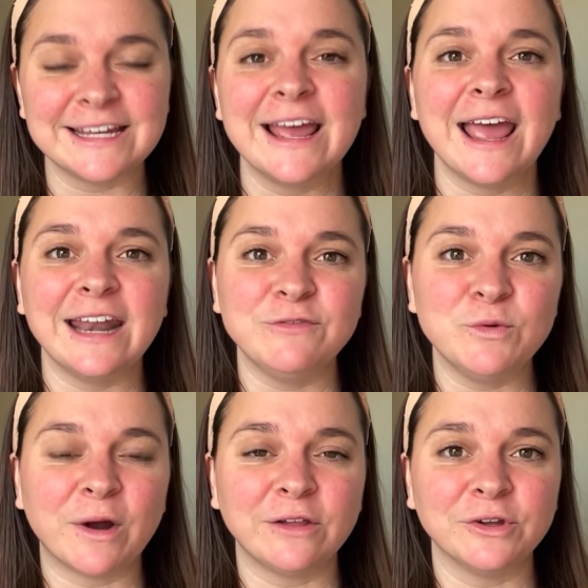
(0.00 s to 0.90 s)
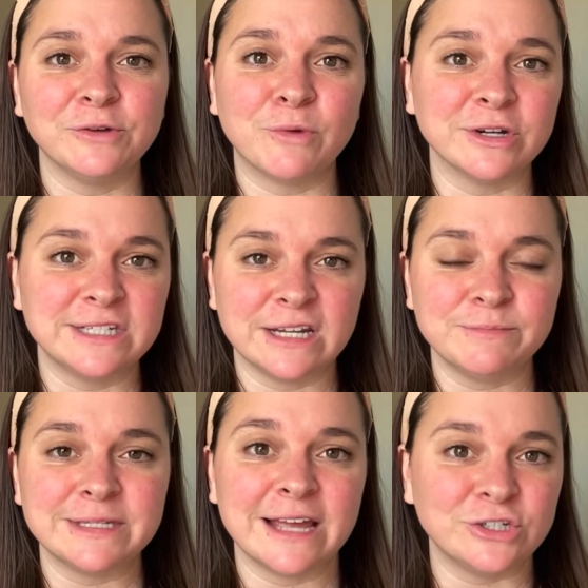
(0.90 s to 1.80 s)
And if you want to learn more tips
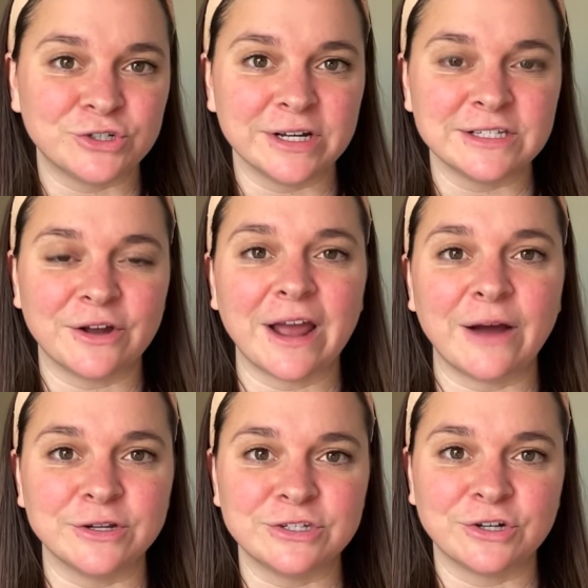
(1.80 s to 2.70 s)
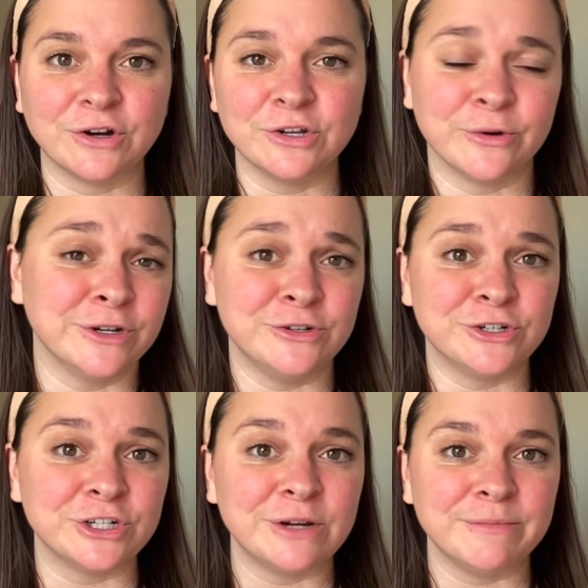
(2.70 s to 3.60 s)
and tricks on how to start your
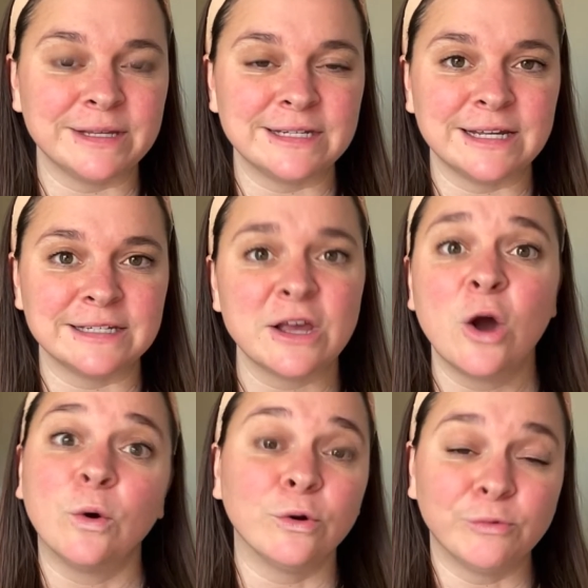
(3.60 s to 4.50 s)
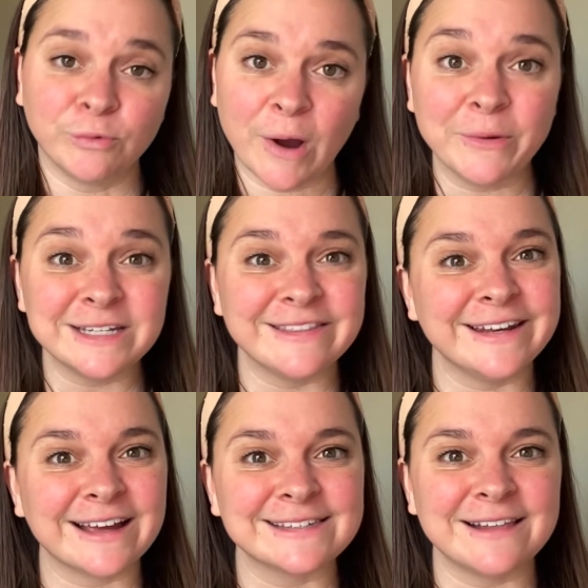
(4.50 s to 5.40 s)
nutrition business or grow it to the
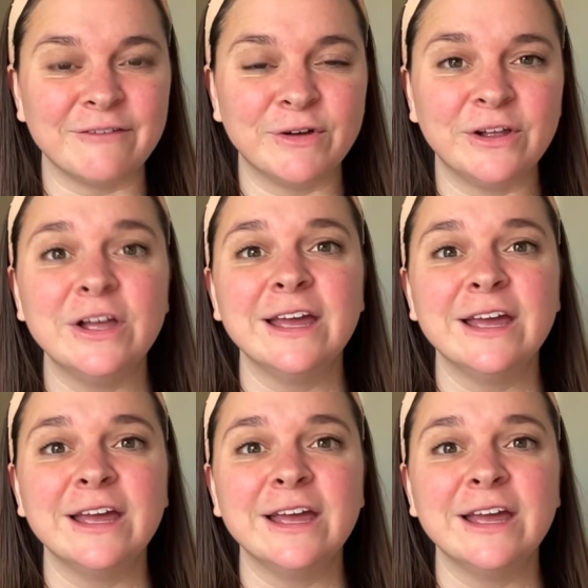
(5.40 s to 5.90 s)
next level,